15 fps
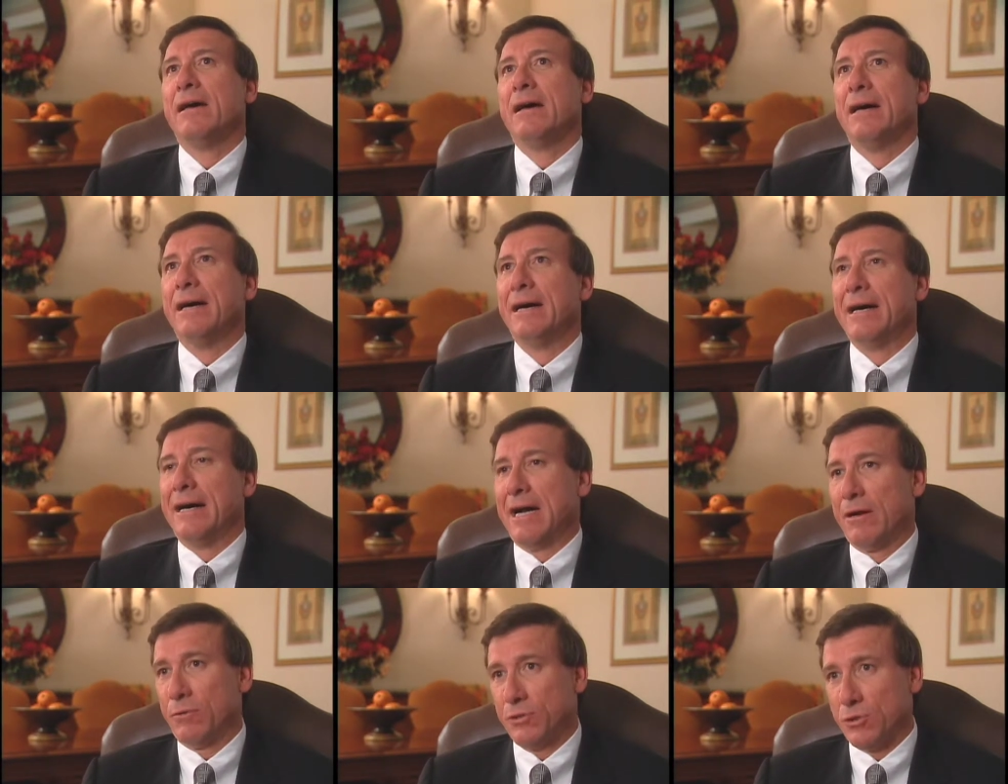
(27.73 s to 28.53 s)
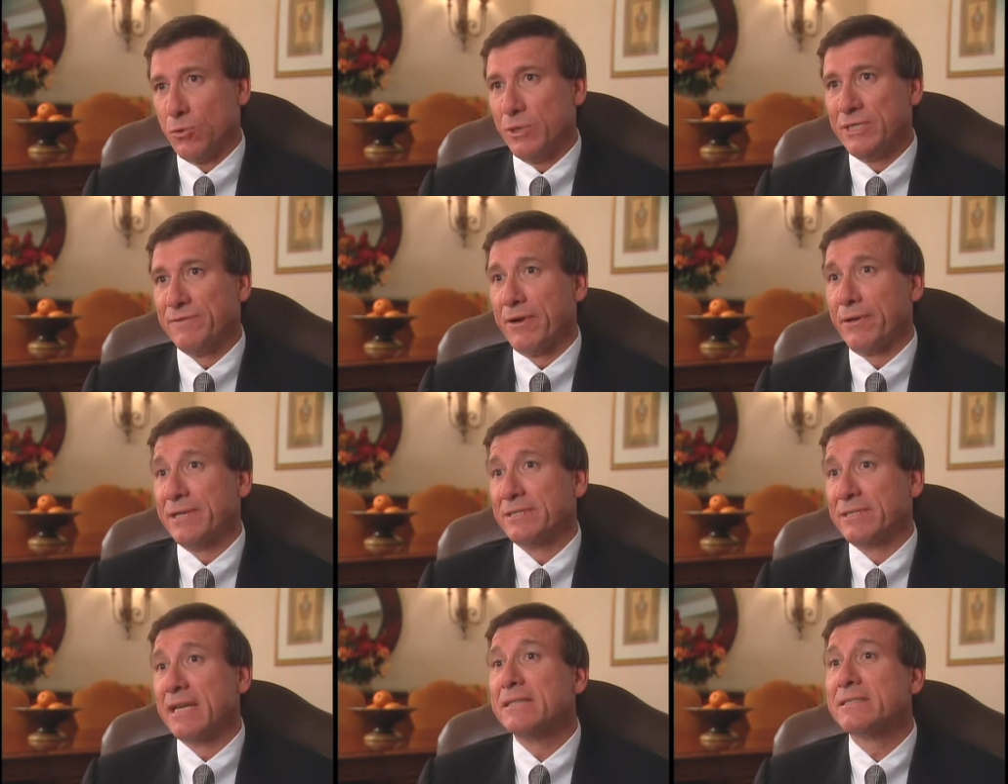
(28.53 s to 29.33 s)
uh, I was always very
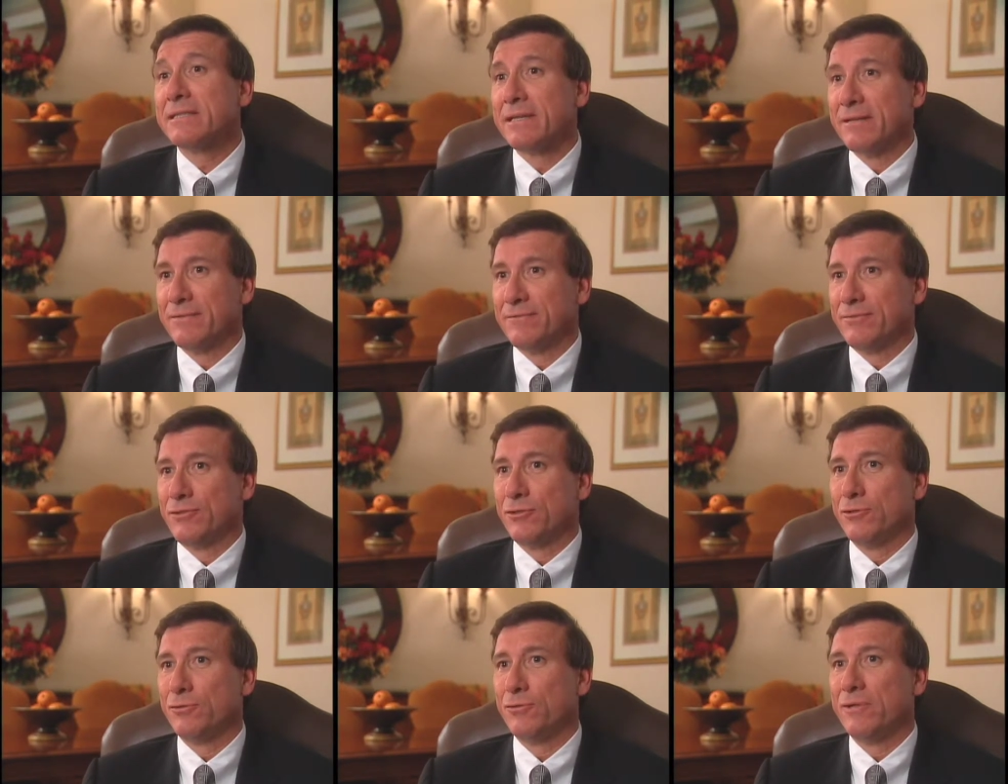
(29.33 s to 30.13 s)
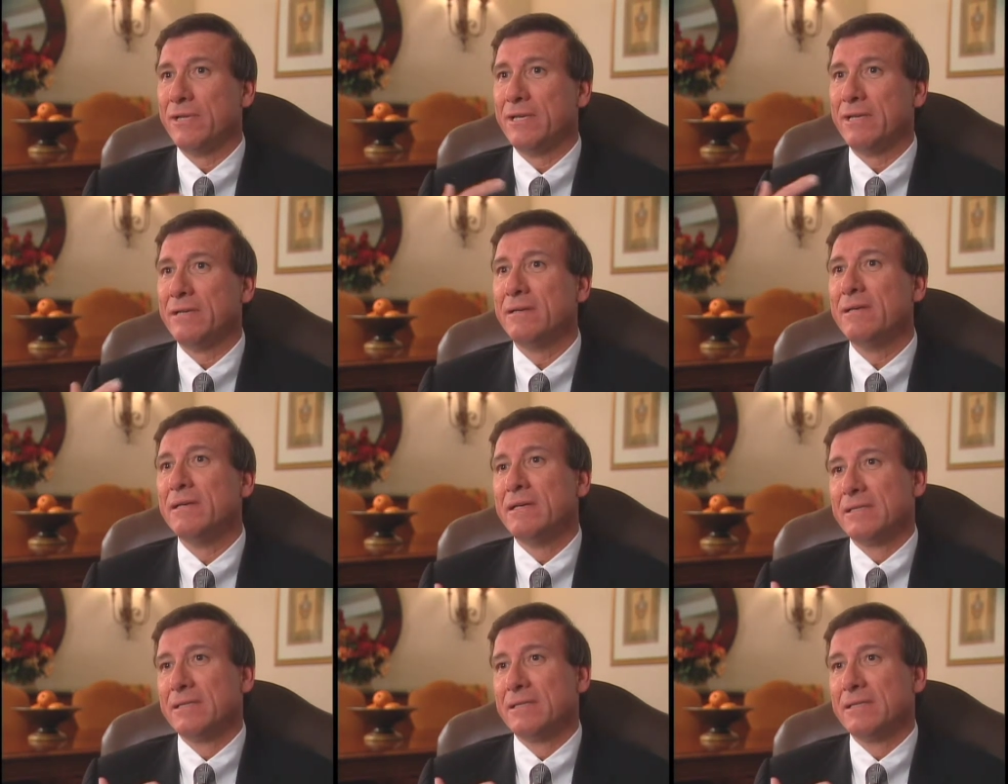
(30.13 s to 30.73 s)
sensitive to the